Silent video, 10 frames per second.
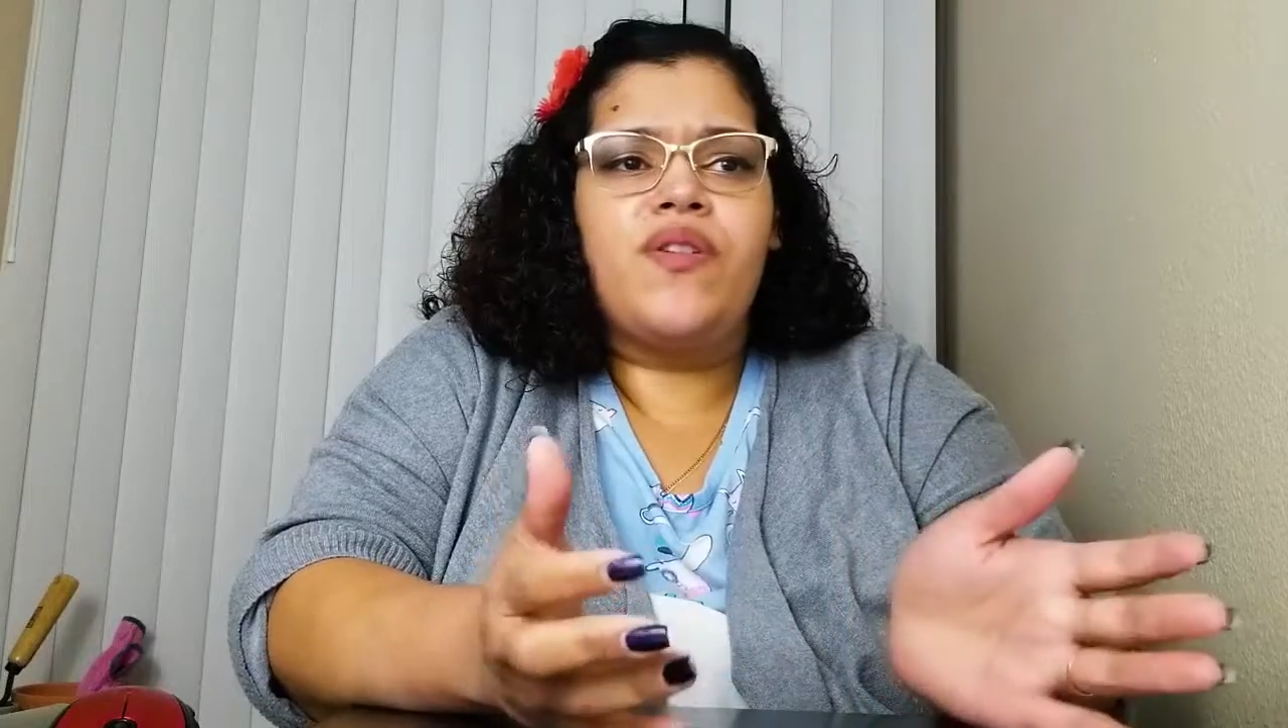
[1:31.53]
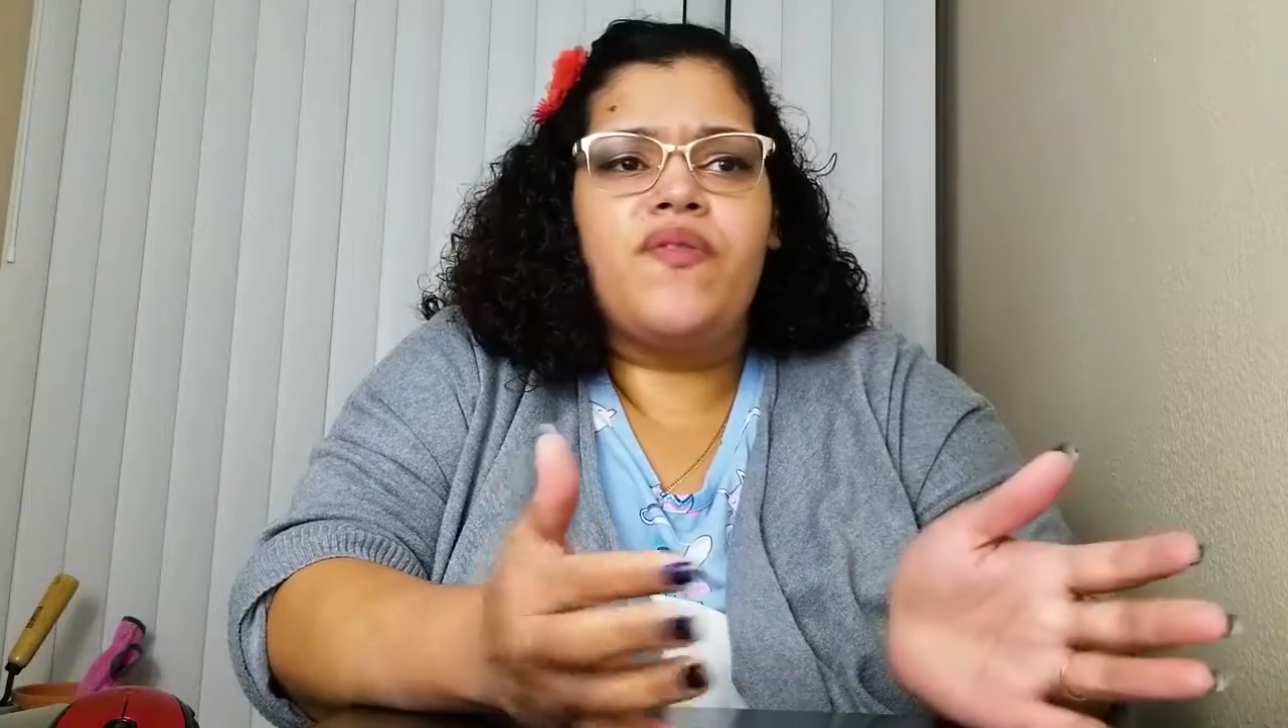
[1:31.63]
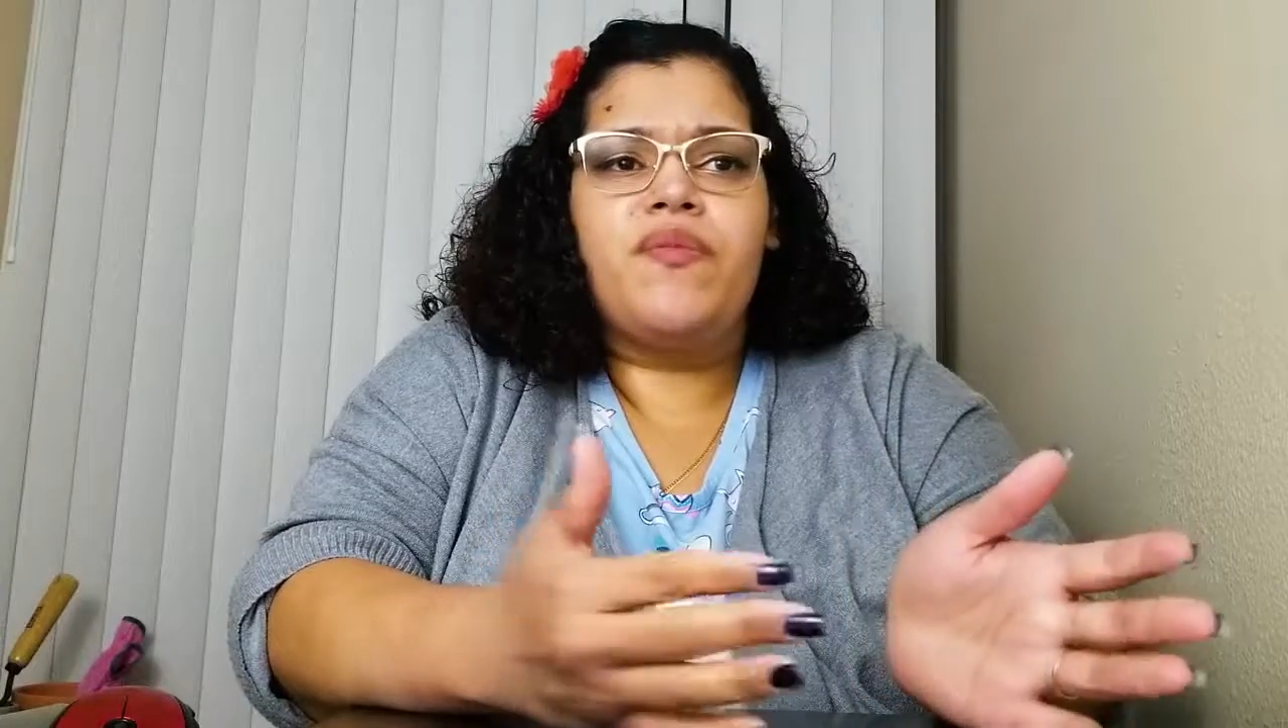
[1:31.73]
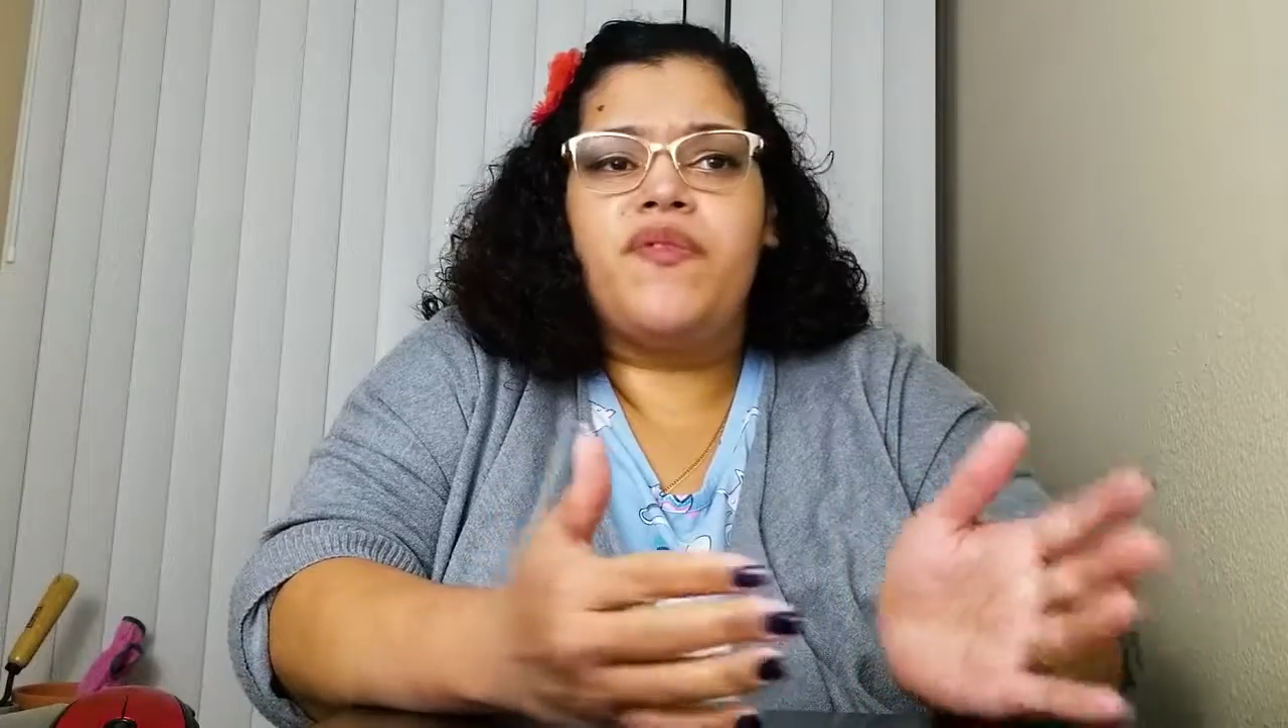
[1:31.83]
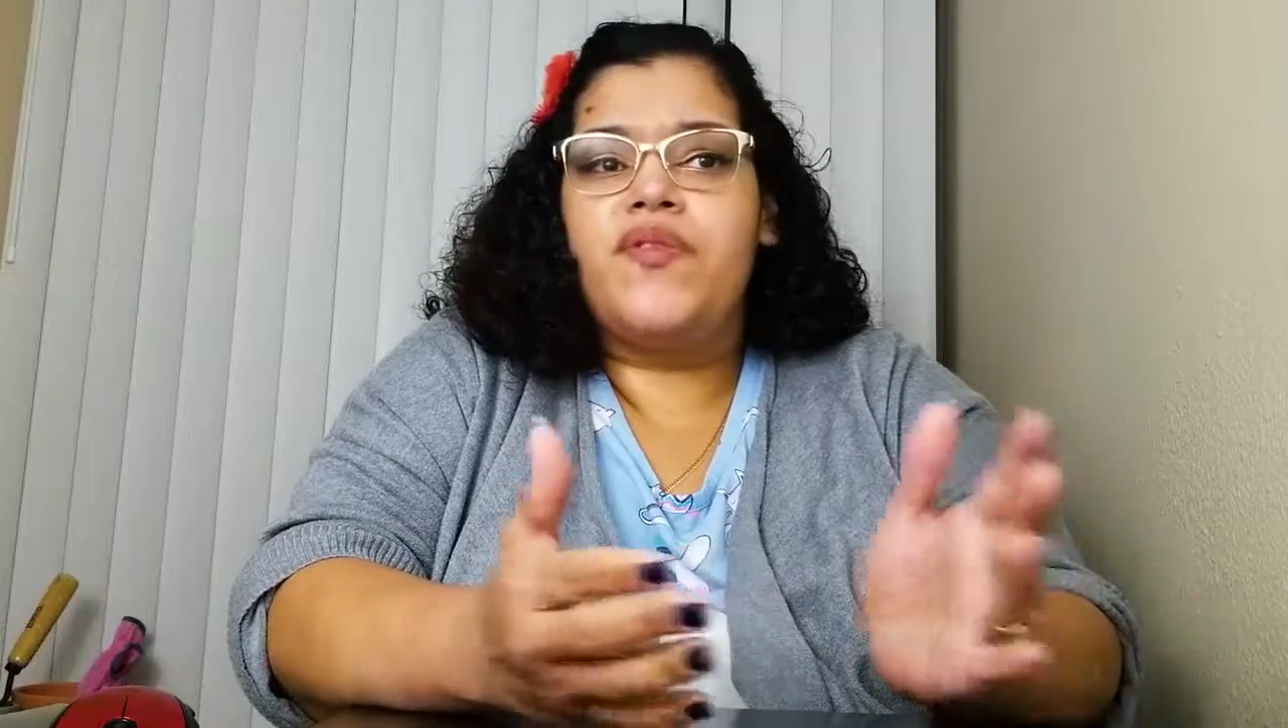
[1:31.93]

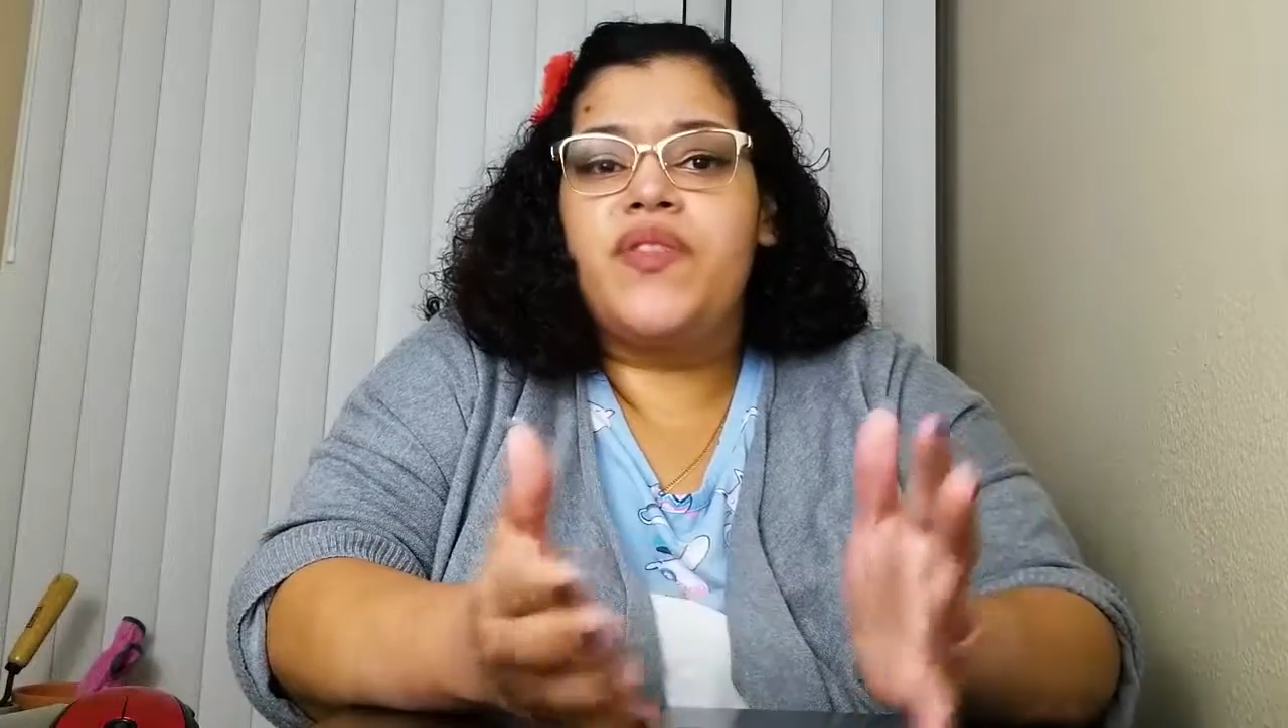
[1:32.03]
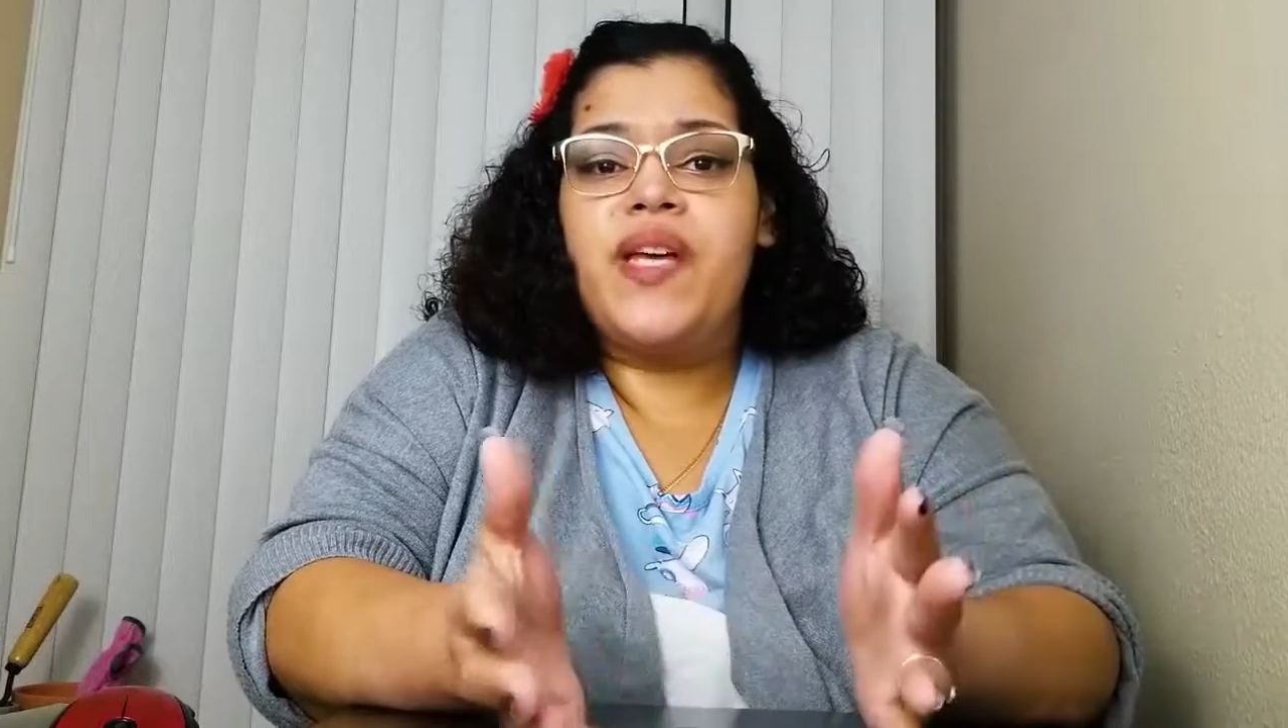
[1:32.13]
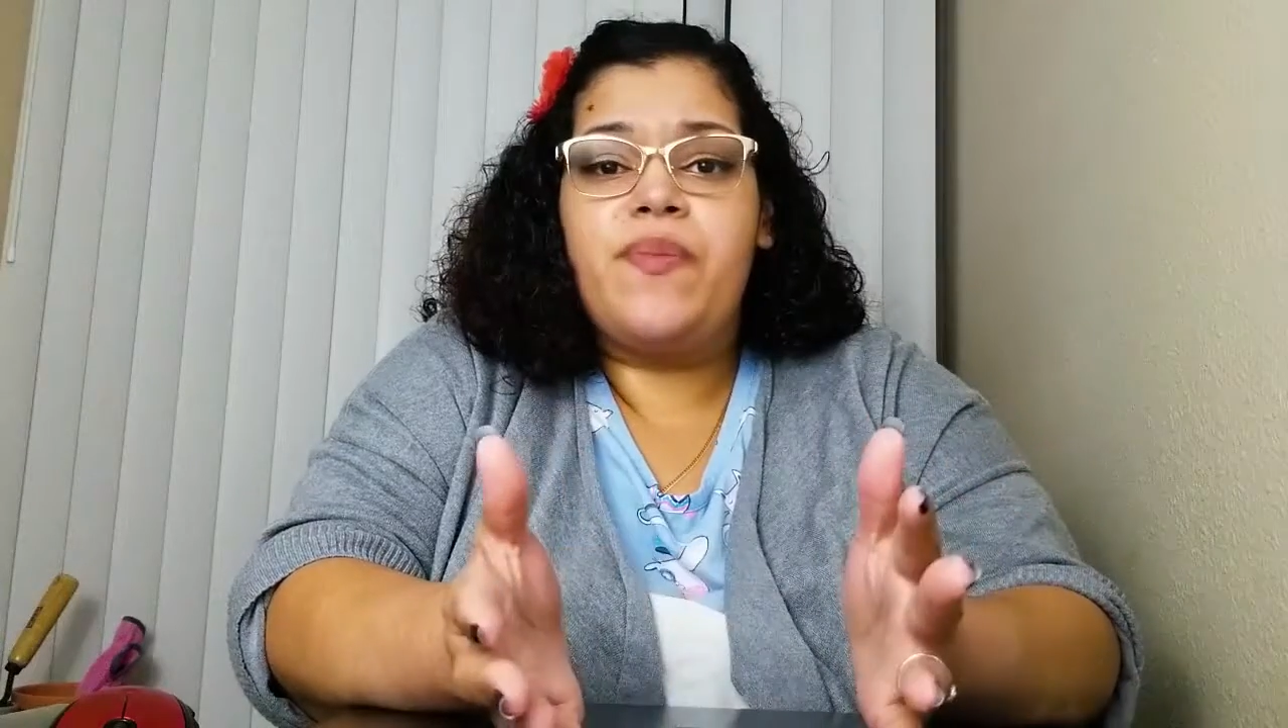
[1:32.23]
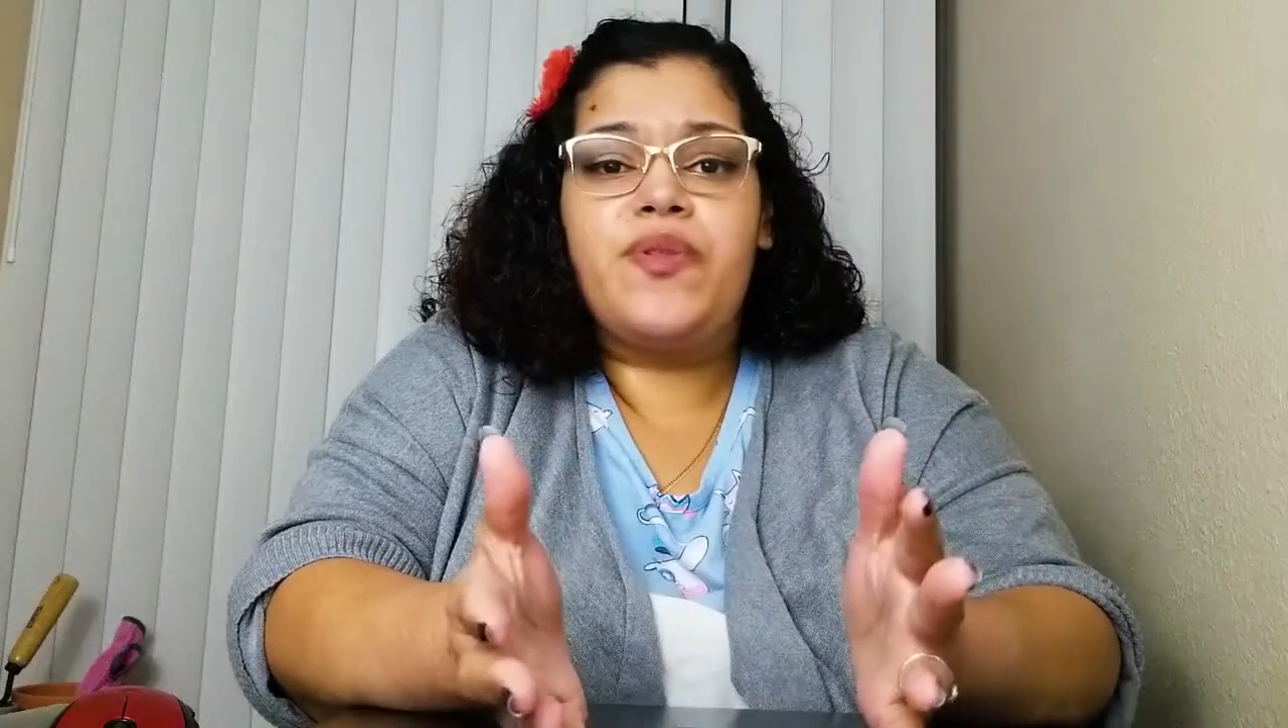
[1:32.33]
are from the first